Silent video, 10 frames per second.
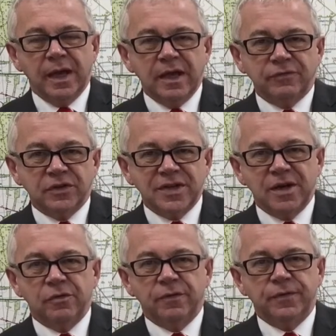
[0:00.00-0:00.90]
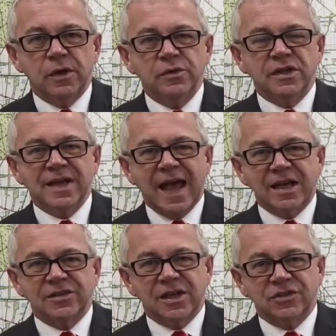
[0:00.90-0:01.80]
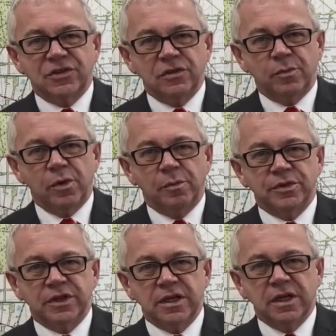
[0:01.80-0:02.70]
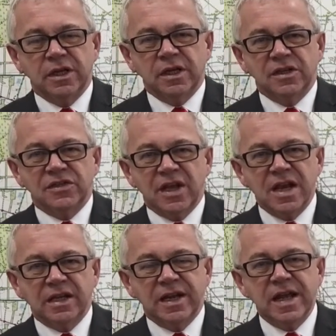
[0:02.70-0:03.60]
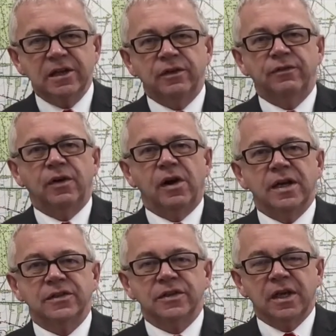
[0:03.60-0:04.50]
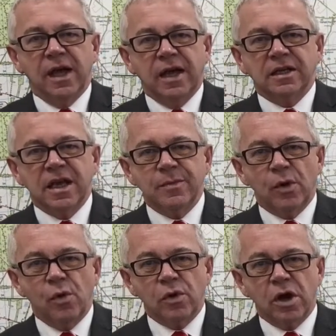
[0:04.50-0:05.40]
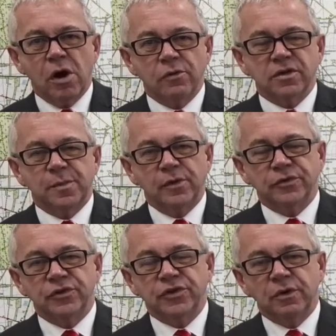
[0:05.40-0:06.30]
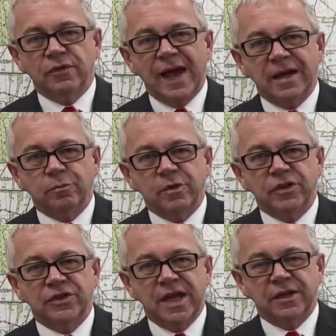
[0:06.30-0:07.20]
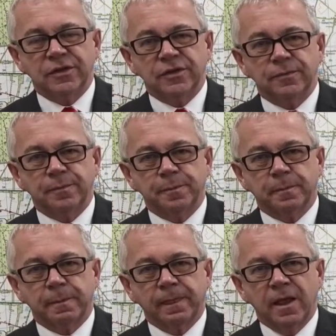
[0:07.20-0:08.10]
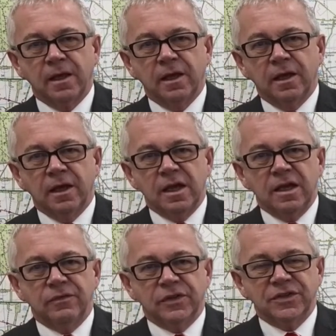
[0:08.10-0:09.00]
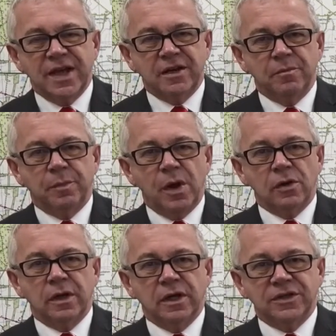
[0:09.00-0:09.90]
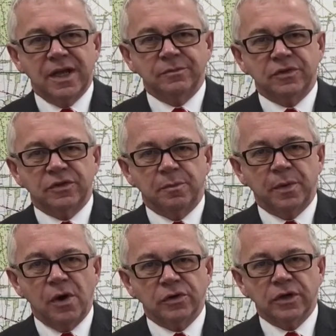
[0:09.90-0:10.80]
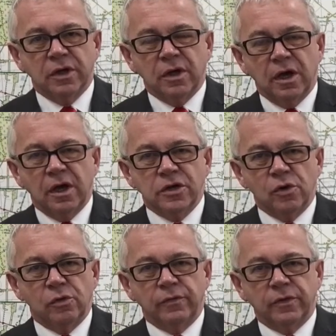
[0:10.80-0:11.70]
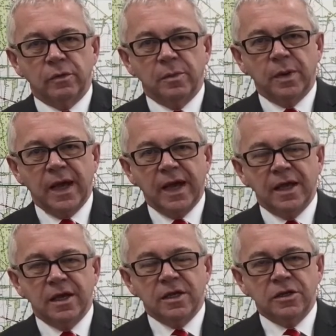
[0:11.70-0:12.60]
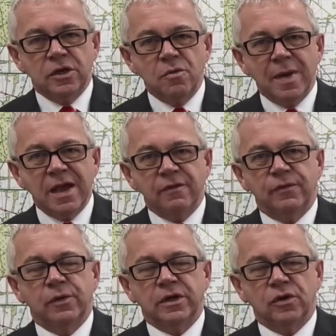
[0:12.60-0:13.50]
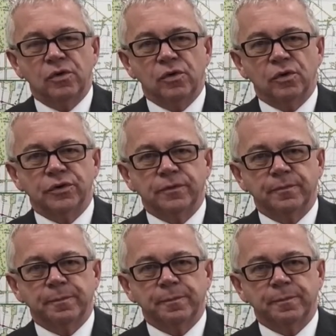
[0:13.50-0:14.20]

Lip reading: If the tenant refuses access to the property, seek legal advice and keep all correspondence you have had with the tenant. If the tenant attempts to block the repair, you may avoid court.